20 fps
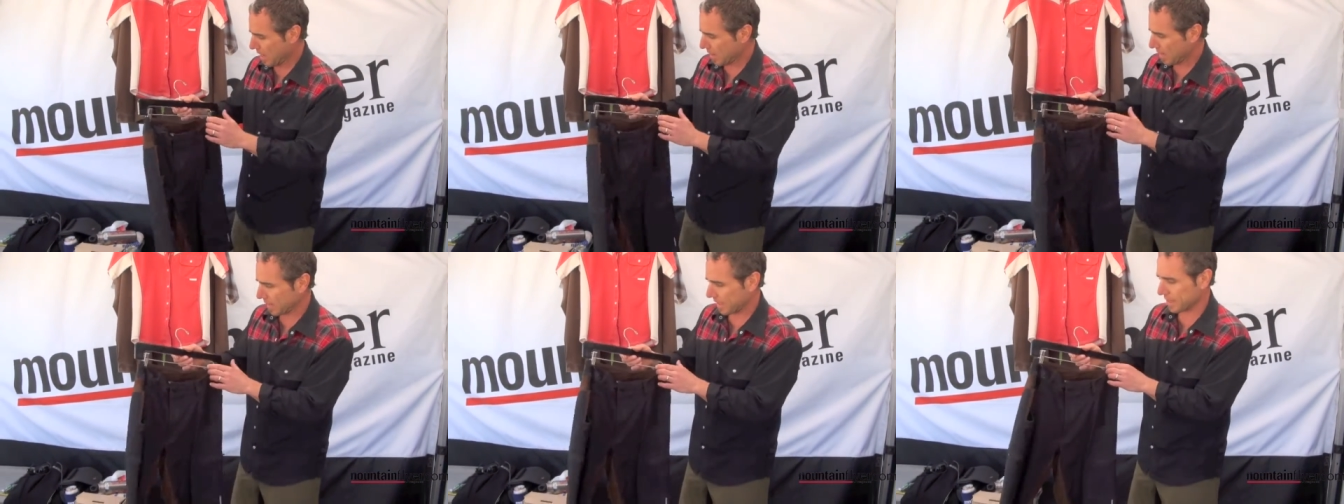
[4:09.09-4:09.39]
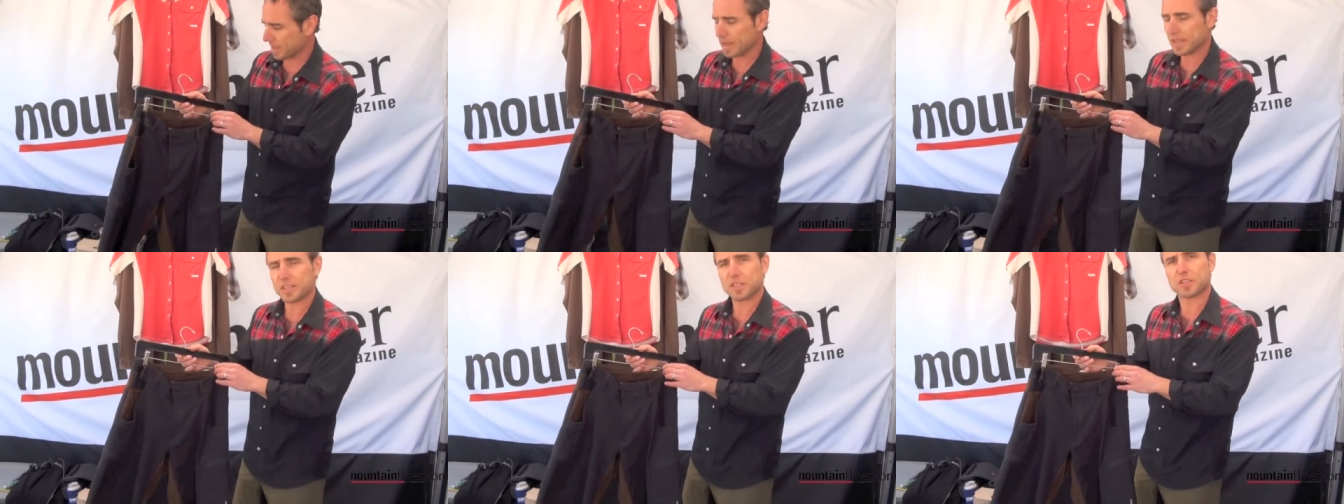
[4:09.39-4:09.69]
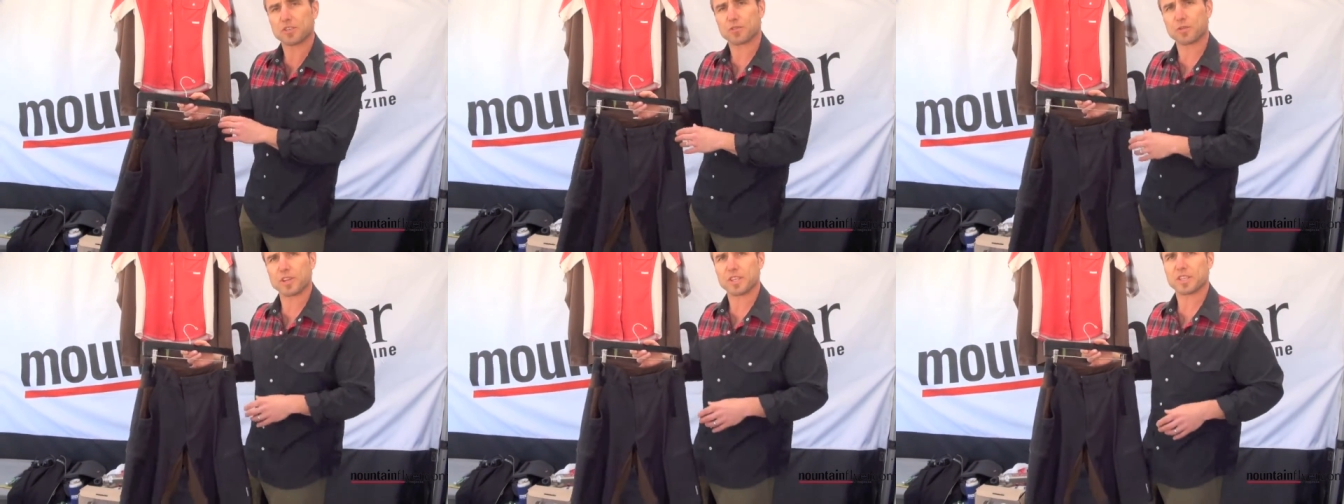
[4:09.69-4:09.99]
nice
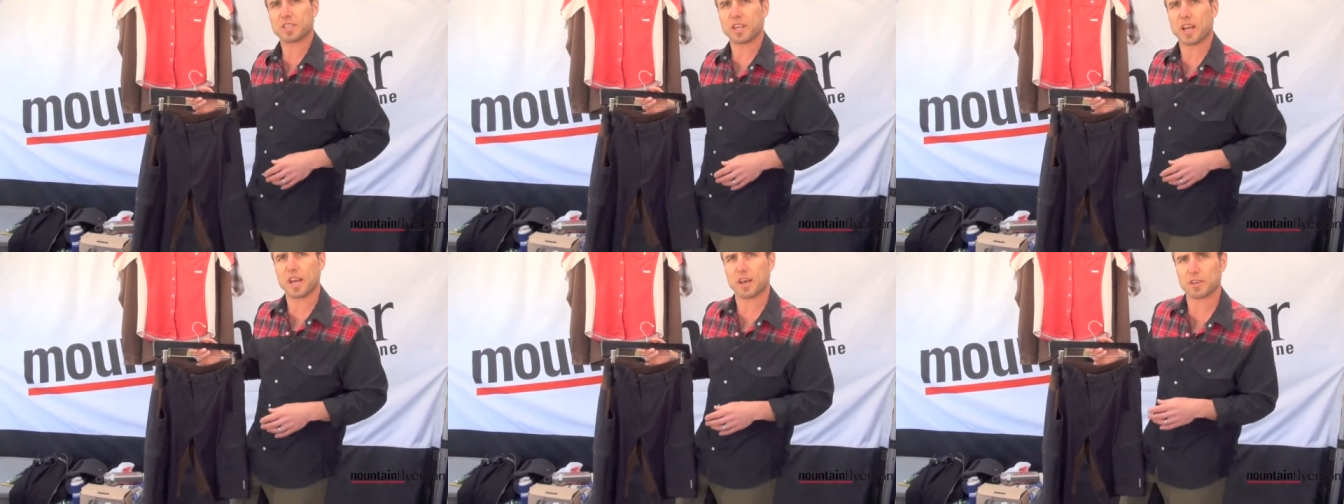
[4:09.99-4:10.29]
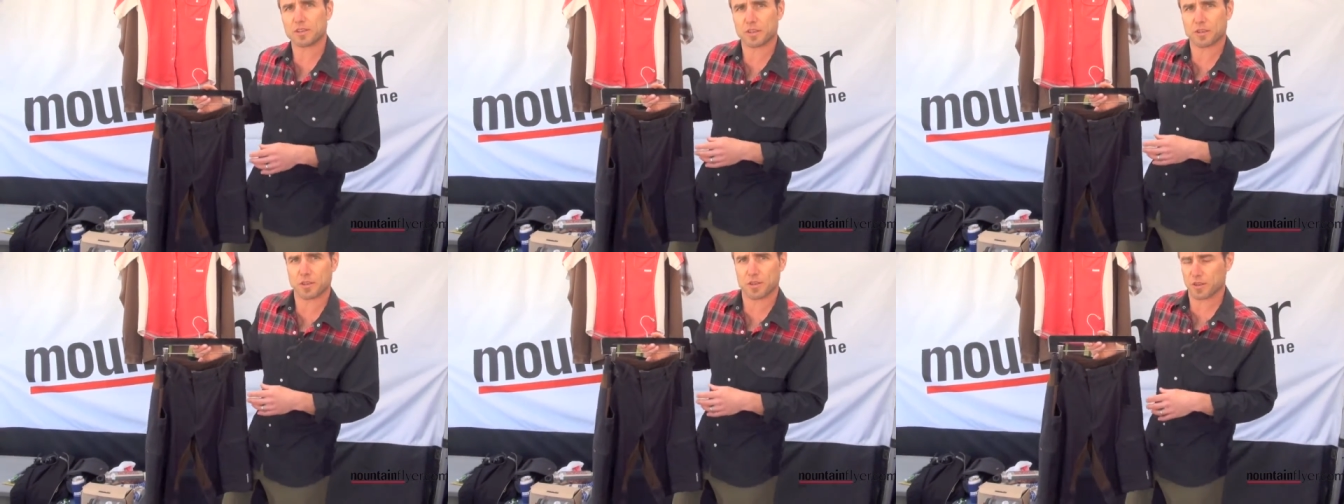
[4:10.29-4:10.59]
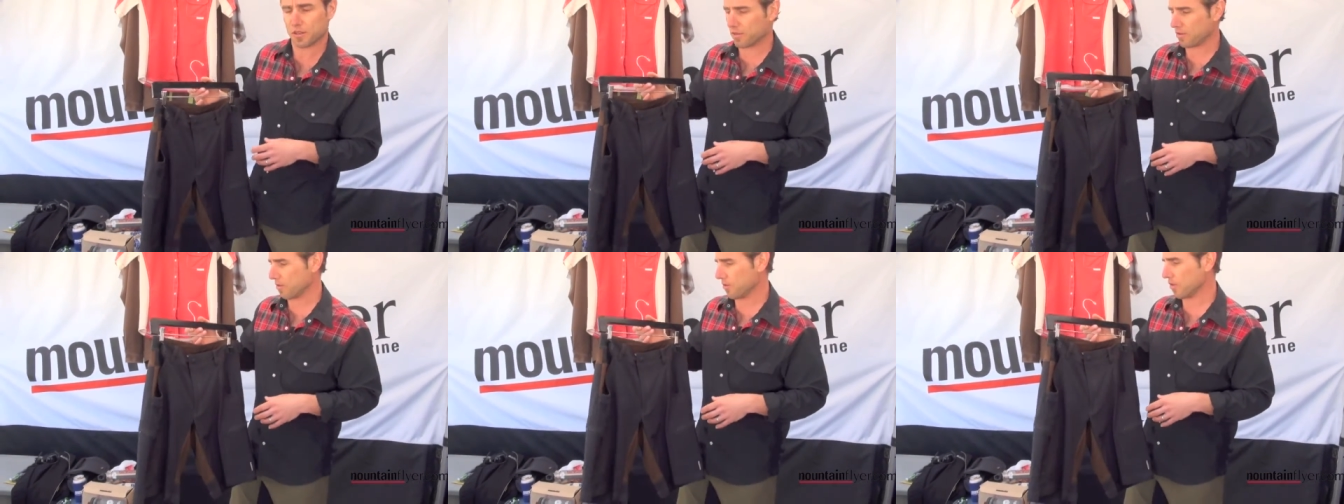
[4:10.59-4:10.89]
street style, so
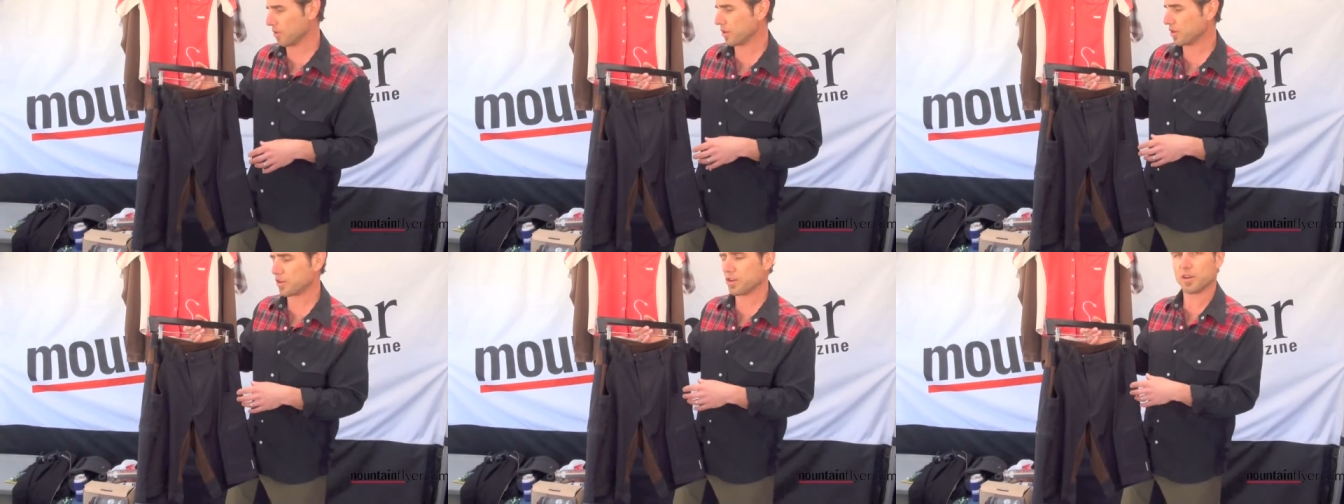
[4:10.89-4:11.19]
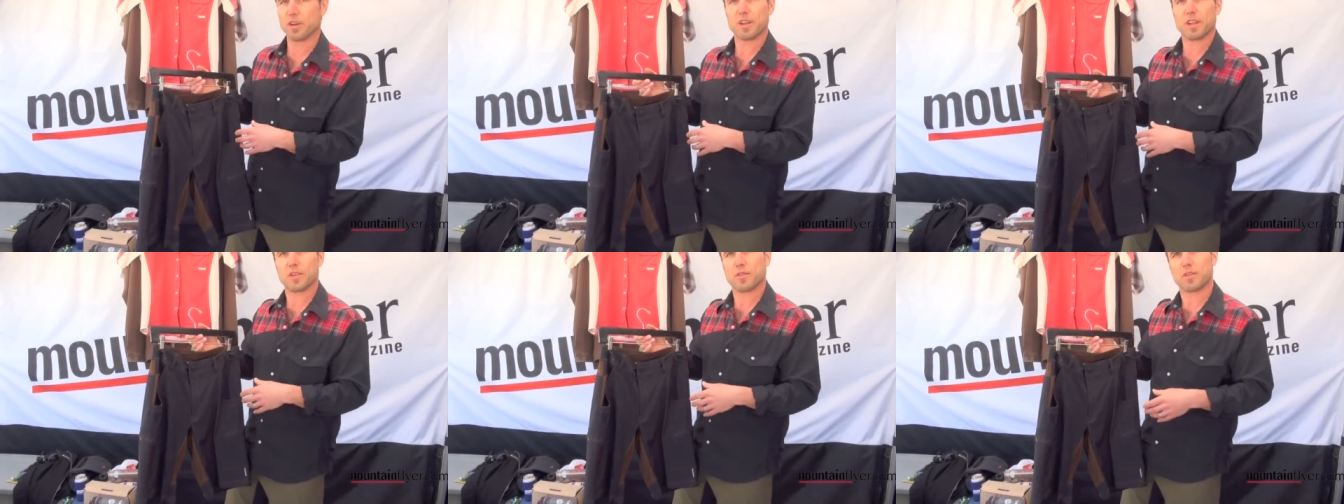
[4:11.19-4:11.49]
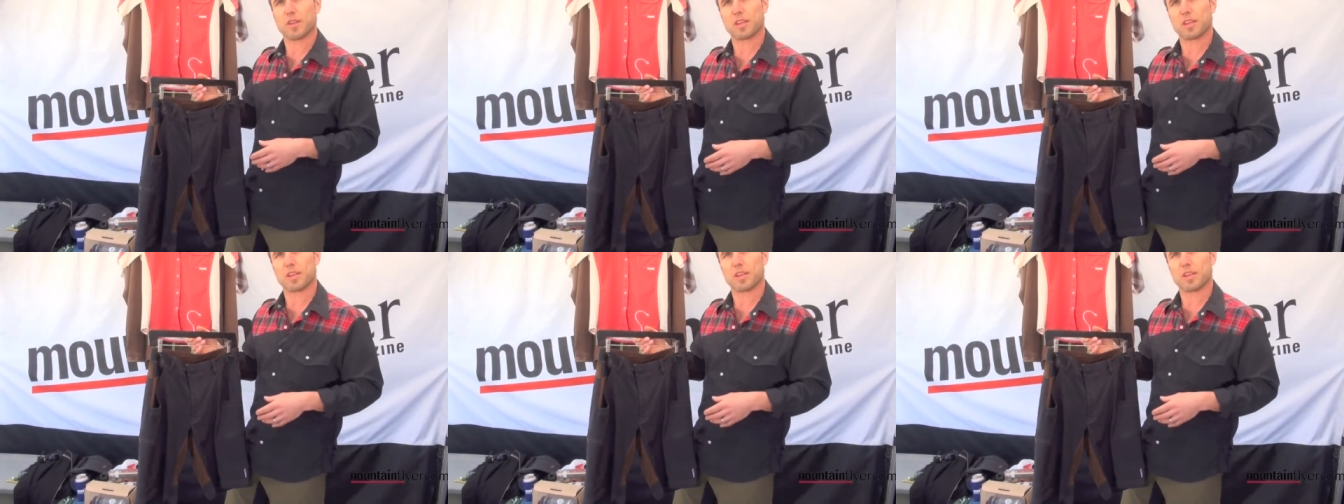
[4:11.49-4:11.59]
they look good and